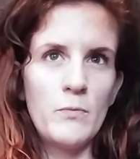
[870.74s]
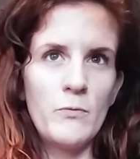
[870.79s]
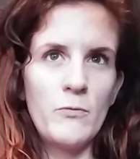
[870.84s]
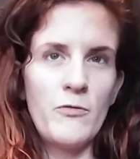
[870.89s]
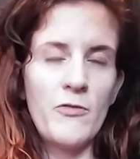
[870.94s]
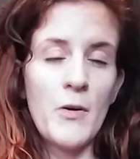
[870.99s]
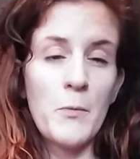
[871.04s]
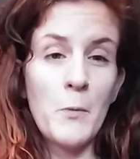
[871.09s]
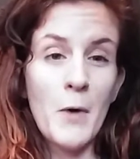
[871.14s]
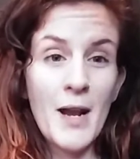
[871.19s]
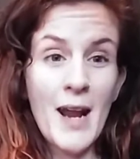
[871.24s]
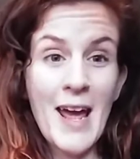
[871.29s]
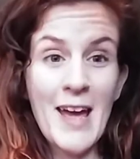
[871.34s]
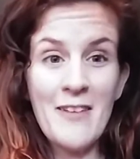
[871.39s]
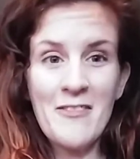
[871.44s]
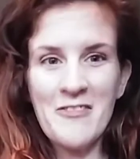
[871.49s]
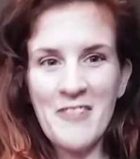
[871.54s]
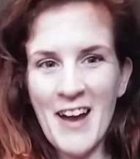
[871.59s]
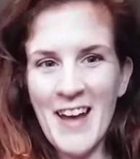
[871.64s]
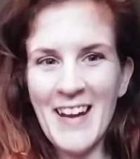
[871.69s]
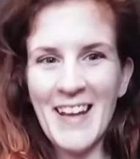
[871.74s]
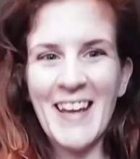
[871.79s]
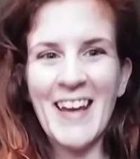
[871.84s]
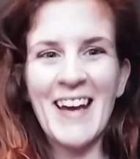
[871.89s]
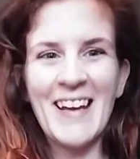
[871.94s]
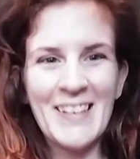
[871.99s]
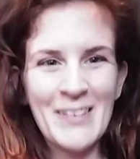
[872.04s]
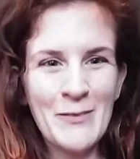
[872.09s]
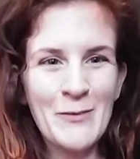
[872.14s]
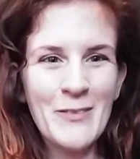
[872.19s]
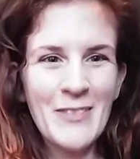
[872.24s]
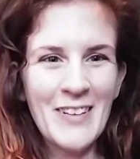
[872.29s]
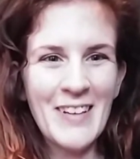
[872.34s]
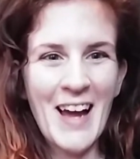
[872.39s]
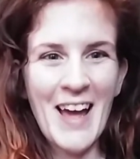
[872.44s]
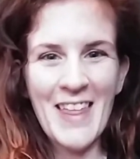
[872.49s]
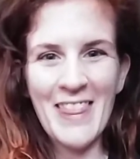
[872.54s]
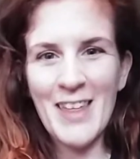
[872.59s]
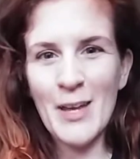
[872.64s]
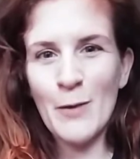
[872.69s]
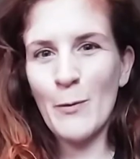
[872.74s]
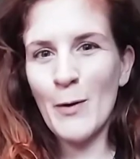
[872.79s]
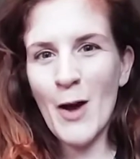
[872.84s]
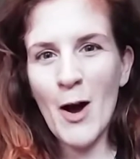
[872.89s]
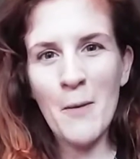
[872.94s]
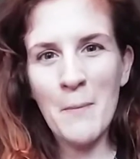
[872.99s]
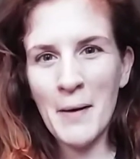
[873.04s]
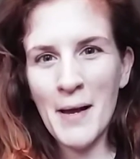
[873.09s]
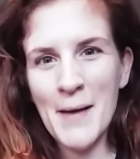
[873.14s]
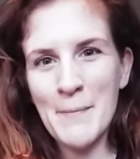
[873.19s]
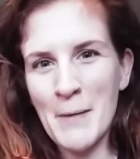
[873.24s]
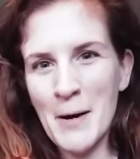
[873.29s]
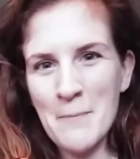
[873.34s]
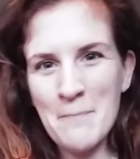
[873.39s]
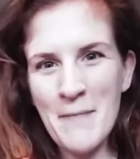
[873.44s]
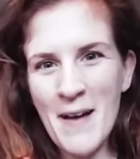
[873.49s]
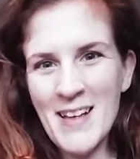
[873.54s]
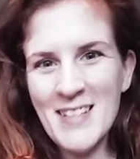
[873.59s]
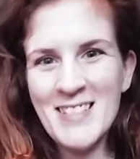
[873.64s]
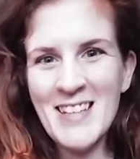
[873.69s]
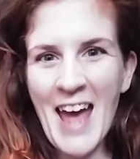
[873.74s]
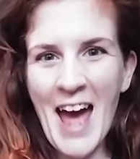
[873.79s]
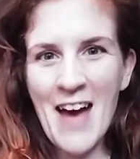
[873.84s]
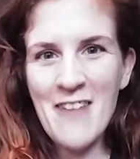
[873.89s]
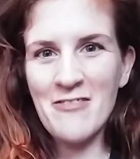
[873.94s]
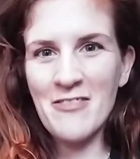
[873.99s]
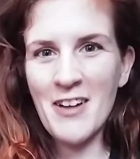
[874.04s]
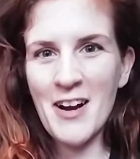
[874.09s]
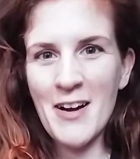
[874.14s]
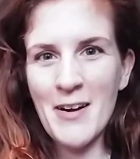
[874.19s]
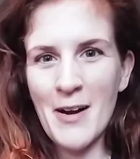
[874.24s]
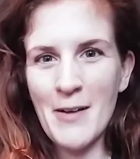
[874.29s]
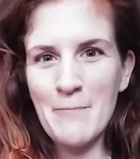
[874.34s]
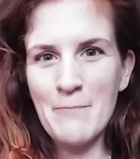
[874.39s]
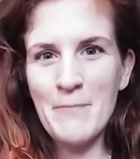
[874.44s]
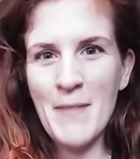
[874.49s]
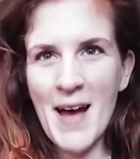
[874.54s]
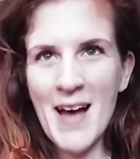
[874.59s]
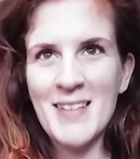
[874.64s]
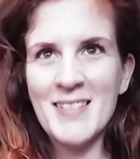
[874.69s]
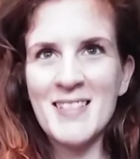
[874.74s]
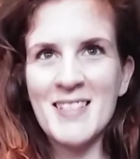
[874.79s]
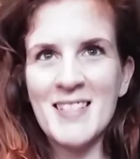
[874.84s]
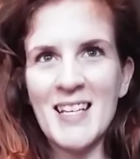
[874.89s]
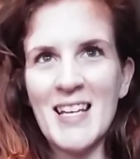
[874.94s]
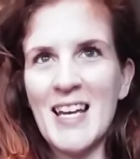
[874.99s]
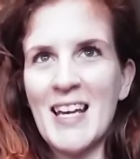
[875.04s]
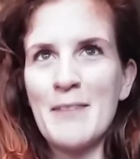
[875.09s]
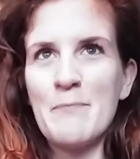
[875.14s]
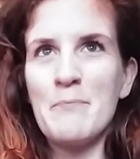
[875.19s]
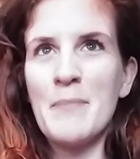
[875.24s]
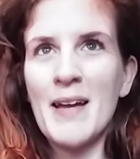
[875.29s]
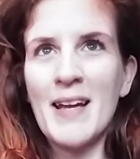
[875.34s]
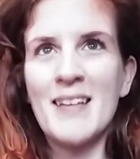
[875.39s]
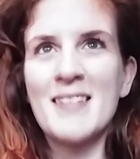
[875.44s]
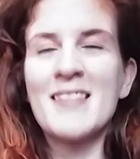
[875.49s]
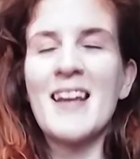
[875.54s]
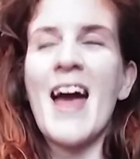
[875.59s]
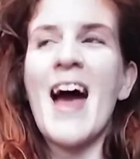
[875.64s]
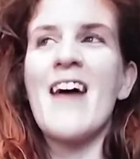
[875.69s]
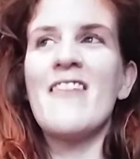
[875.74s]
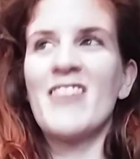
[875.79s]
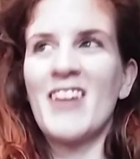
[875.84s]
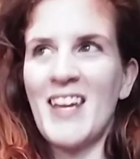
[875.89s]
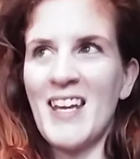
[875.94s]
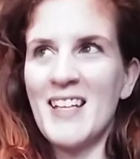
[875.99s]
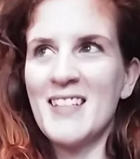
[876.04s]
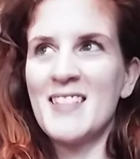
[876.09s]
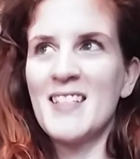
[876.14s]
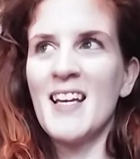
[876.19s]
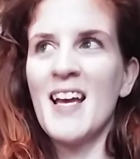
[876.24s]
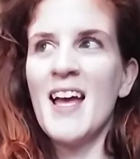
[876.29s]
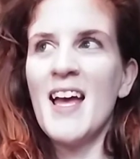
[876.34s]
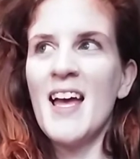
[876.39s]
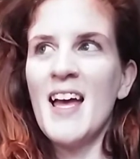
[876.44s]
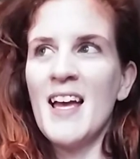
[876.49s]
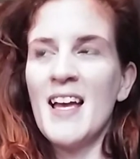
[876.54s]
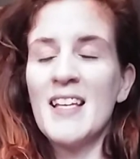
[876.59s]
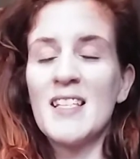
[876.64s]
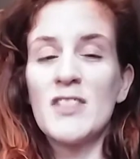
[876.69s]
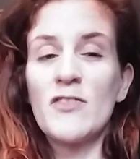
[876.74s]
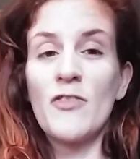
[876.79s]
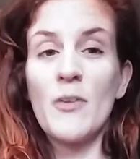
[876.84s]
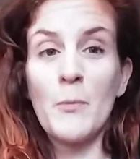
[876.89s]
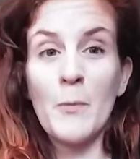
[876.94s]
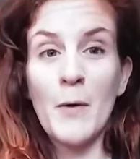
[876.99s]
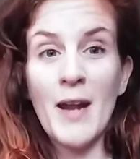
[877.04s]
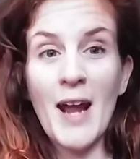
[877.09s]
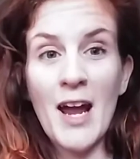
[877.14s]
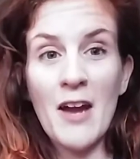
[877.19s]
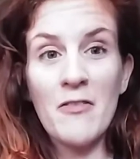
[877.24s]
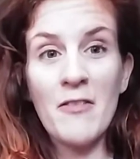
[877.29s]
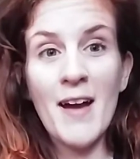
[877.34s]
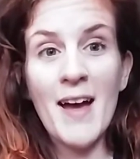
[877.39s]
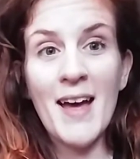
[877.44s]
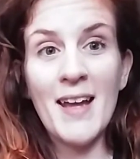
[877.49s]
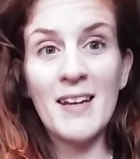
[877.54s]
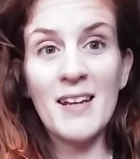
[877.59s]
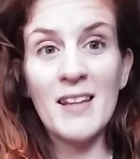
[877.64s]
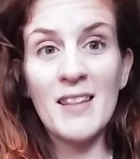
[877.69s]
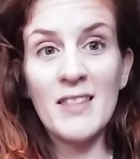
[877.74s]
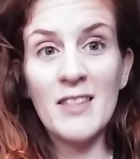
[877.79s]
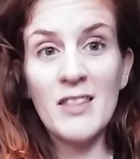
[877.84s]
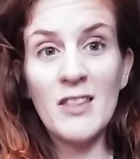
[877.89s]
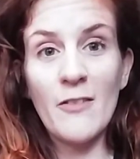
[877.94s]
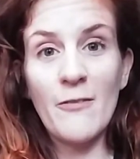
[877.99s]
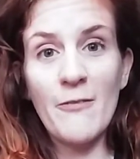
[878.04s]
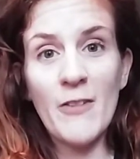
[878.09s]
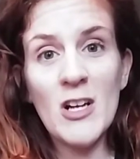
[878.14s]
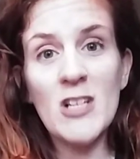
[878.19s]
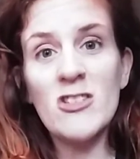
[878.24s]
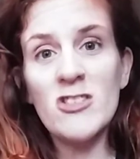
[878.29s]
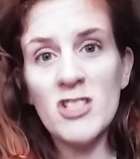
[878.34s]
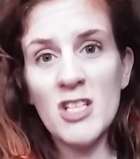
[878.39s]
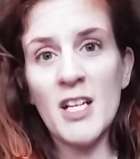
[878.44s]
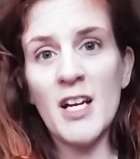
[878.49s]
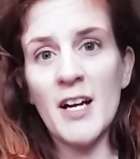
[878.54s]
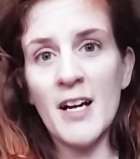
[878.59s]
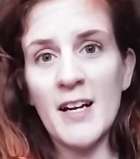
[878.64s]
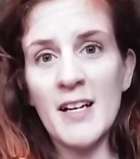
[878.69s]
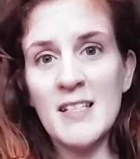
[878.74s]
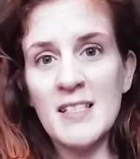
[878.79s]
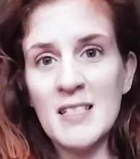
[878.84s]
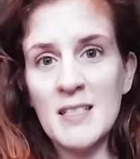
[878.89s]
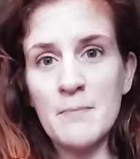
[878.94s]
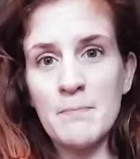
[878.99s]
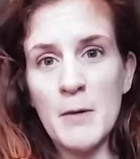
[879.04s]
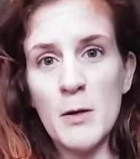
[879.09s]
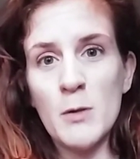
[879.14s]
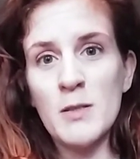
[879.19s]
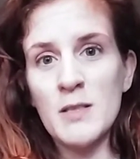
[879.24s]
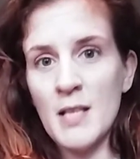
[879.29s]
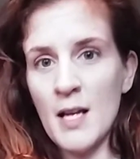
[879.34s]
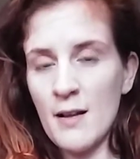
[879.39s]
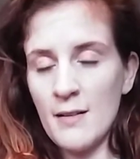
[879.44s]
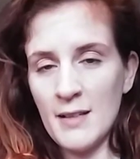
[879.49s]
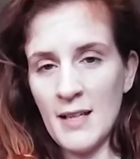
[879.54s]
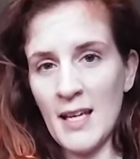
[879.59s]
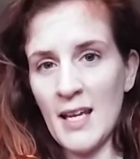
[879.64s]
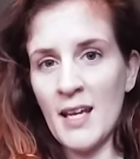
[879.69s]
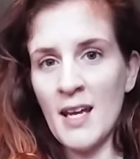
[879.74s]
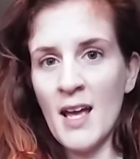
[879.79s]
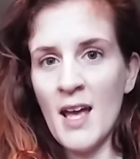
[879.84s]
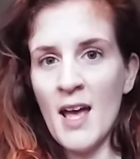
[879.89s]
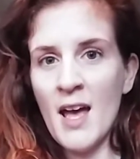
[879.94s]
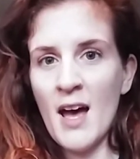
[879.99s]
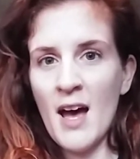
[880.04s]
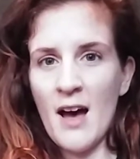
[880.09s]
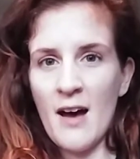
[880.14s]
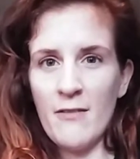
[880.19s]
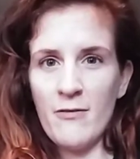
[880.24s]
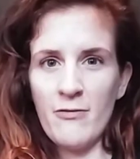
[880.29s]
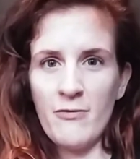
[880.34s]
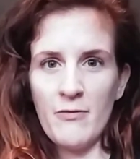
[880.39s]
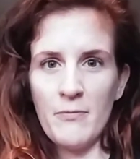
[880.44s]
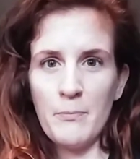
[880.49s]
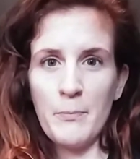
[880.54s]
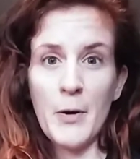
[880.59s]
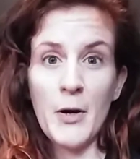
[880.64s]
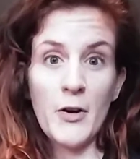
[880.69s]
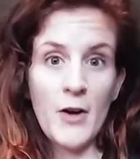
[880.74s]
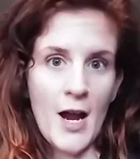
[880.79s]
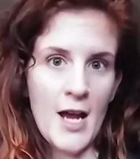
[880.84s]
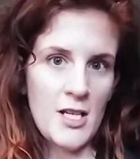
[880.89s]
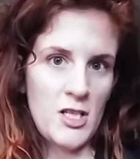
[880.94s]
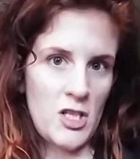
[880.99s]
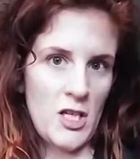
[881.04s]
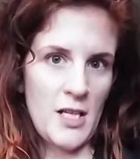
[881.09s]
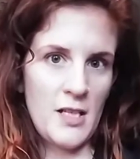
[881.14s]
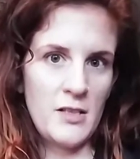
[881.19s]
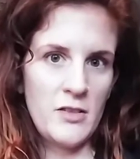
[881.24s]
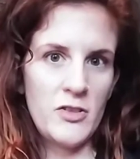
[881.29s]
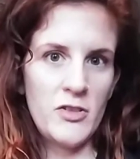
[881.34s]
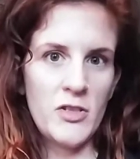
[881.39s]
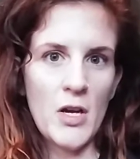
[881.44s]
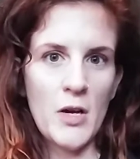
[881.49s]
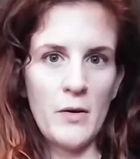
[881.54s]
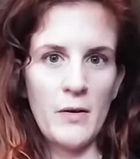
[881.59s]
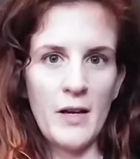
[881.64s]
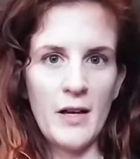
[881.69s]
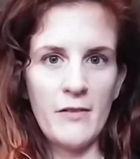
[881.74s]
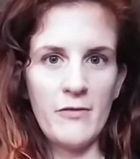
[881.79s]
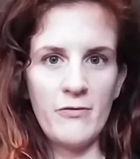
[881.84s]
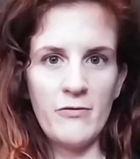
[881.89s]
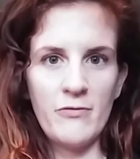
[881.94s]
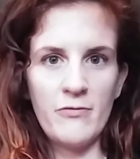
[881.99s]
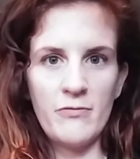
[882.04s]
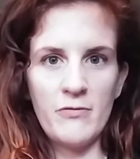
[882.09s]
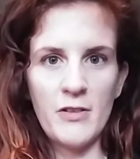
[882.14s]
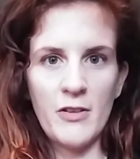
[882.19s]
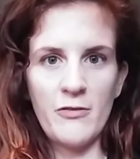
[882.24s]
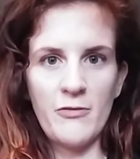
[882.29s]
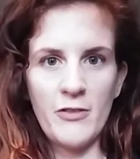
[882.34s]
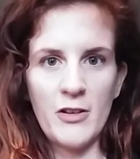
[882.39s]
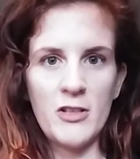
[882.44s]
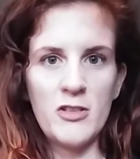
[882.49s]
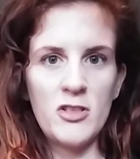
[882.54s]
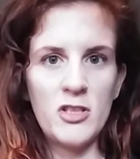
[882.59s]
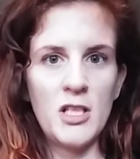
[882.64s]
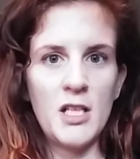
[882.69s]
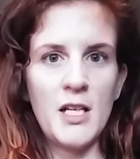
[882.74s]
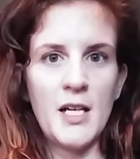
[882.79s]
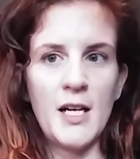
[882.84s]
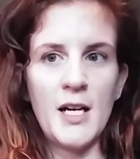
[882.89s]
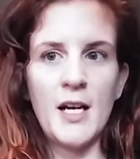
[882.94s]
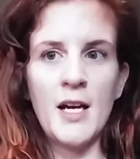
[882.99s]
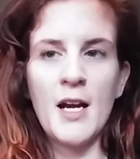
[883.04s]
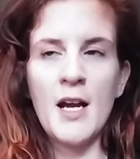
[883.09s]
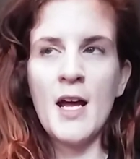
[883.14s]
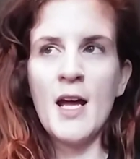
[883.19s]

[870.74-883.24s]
from what I have read, again, I think we all become our best and biggest advocates. Is from what I read, the first year is the most telling of progression. So if the first year